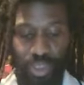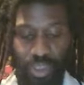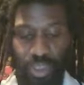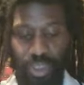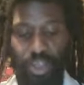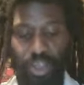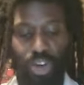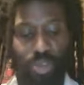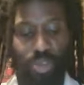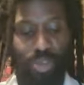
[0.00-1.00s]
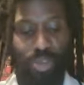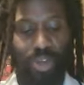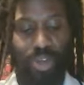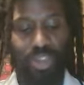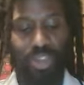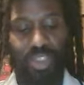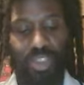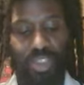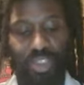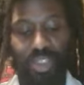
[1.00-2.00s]
The Honorable Marcus
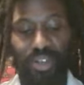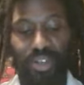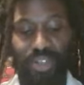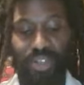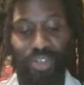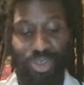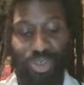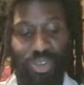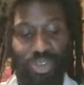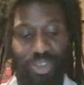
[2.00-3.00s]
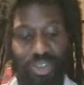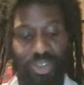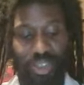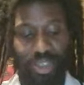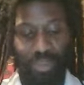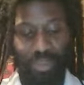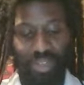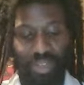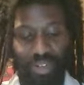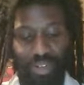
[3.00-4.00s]
Mosiah Garvey used this
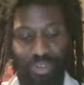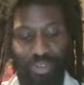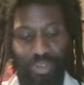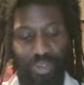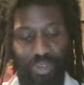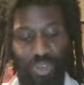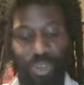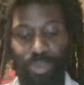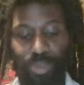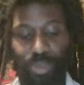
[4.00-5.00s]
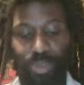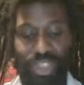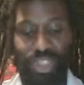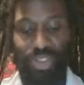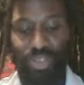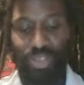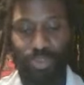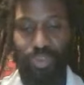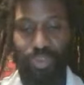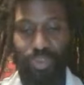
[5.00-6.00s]
method through his publications,
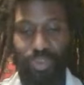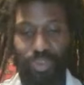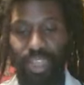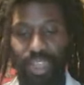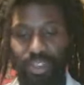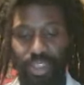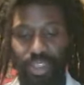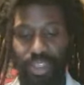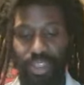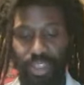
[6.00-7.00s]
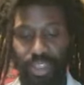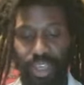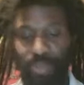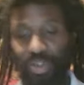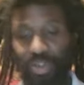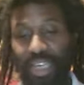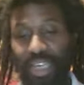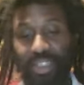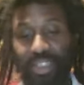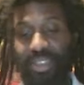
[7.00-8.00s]
as Emperor Haile
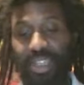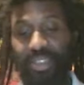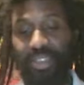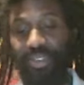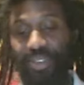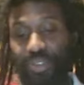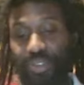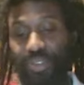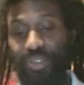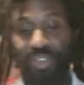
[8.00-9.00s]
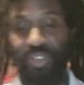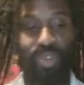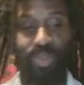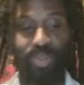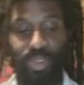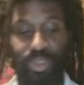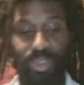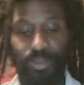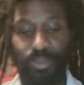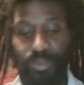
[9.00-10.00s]
Selassie I of Ethiopia
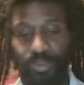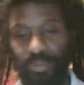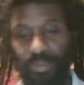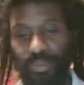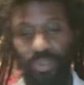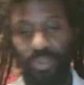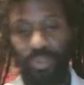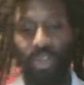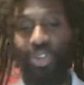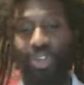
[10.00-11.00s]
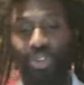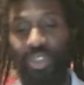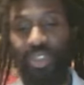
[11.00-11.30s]
also did